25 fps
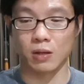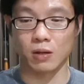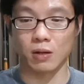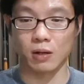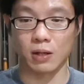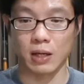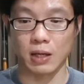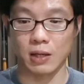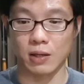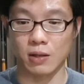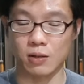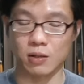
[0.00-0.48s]

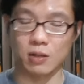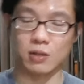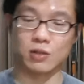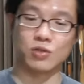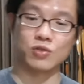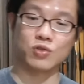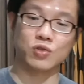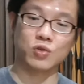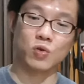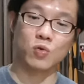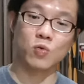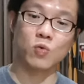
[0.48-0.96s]
Okay,
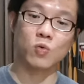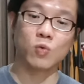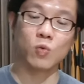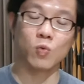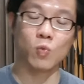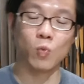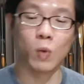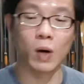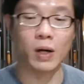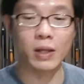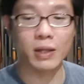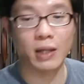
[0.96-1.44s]
so
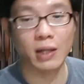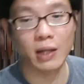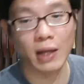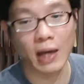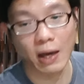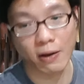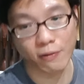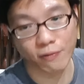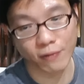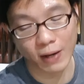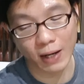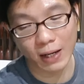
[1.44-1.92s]
what
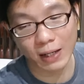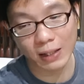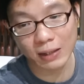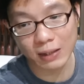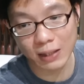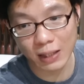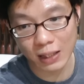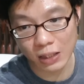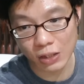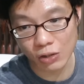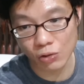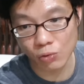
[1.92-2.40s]
have I
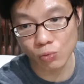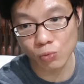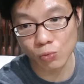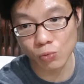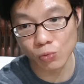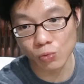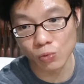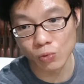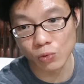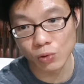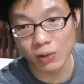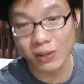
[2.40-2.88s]
done to
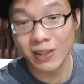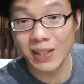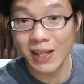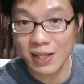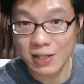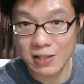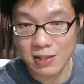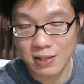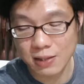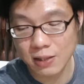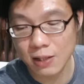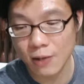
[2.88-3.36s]

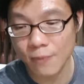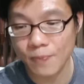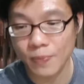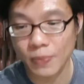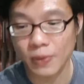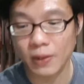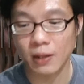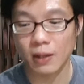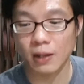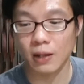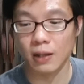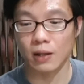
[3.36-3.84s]
test?
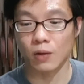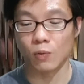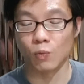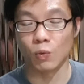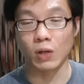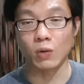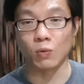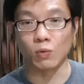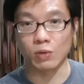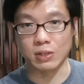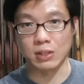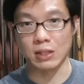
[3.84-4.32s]
And
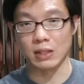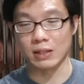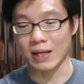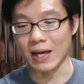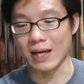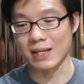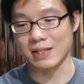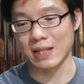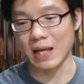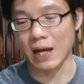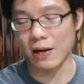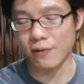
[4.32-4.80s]
what was the
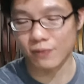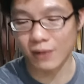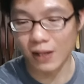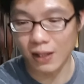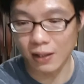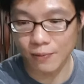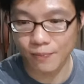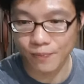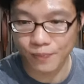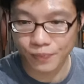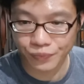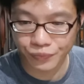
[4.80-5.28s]
test that I've done?